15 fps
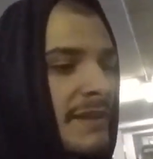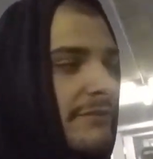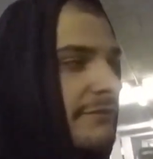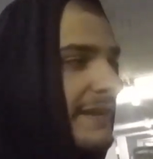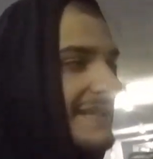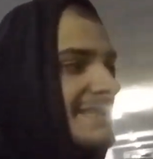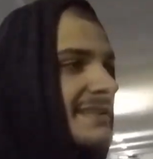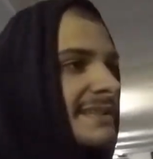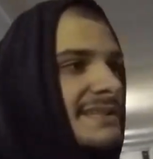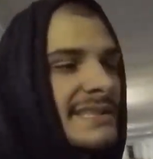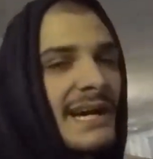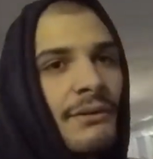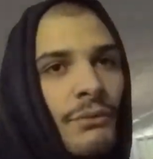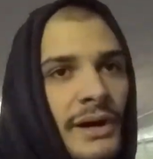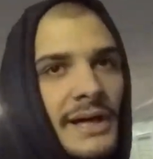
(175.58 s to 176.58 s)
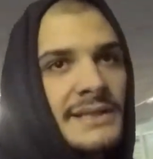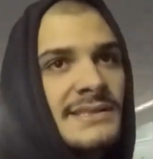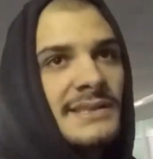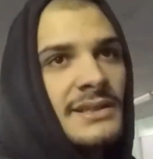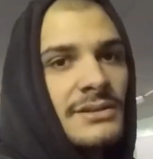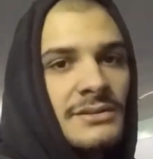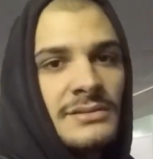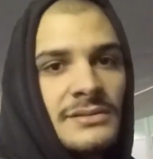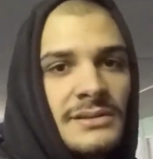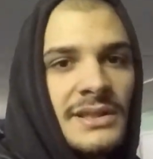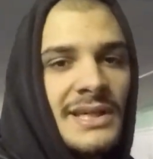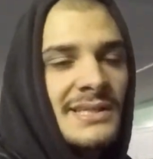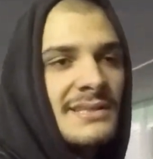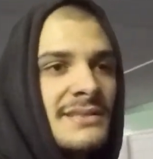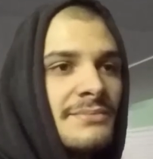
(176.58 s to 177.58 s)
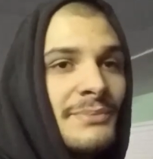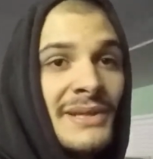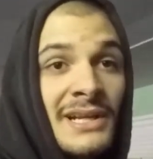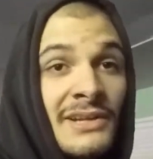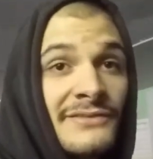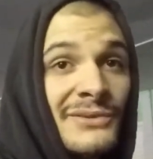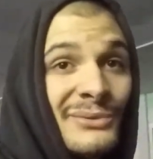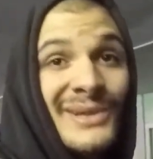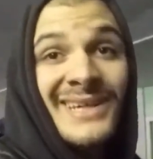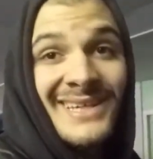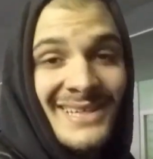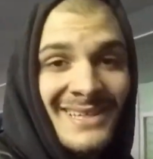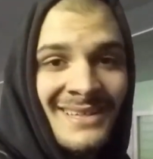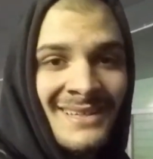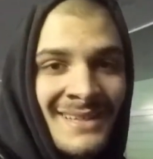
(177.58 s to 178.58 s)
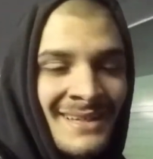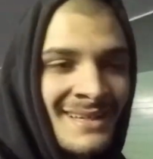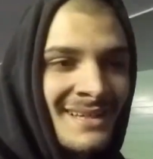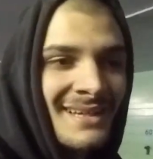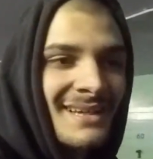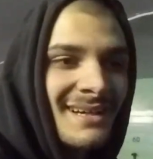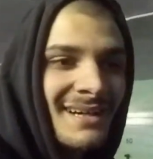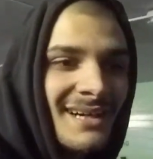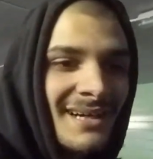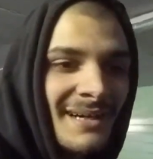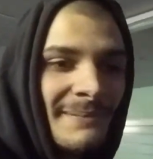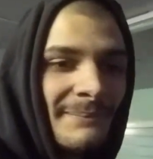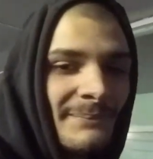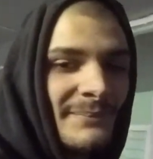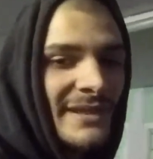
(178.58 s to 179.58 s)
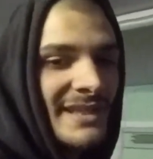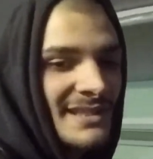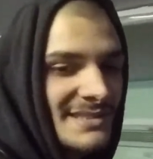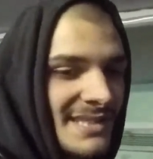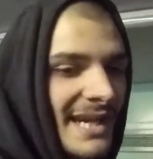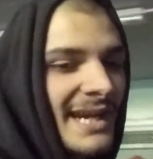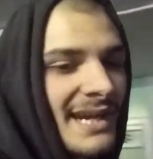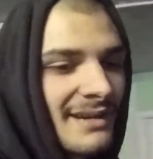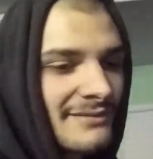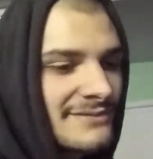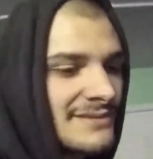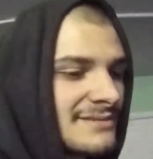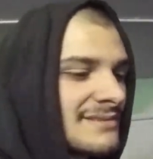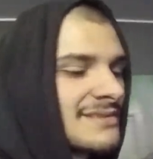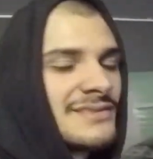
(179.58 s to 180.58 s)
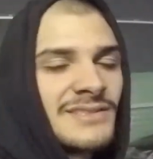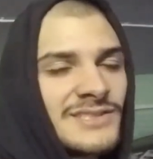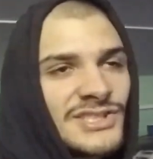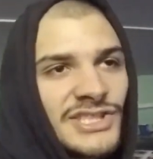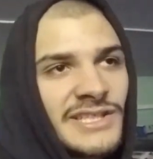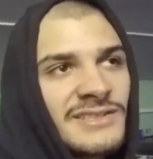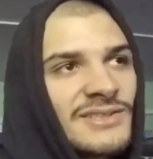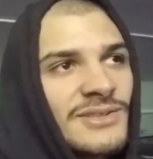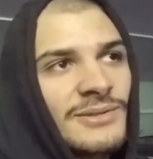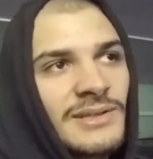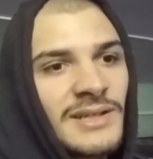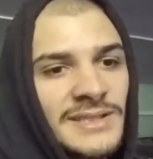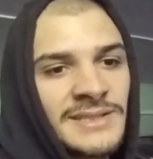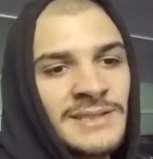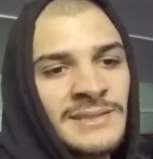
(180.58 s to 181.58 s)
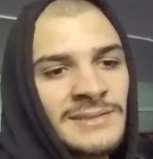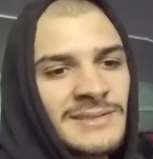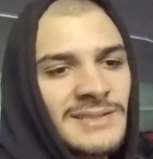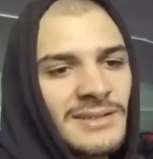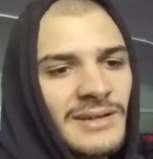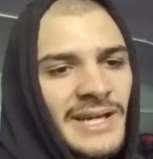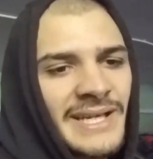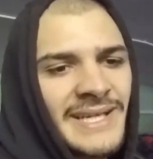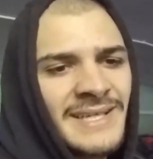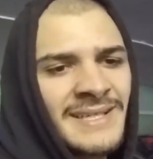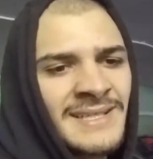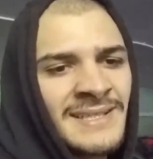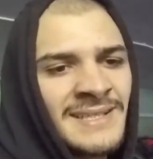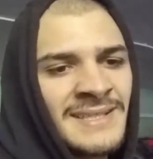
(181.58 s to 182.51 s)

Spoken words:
Vess is at work still. It's middle of the week, because I have shit to do in London, so I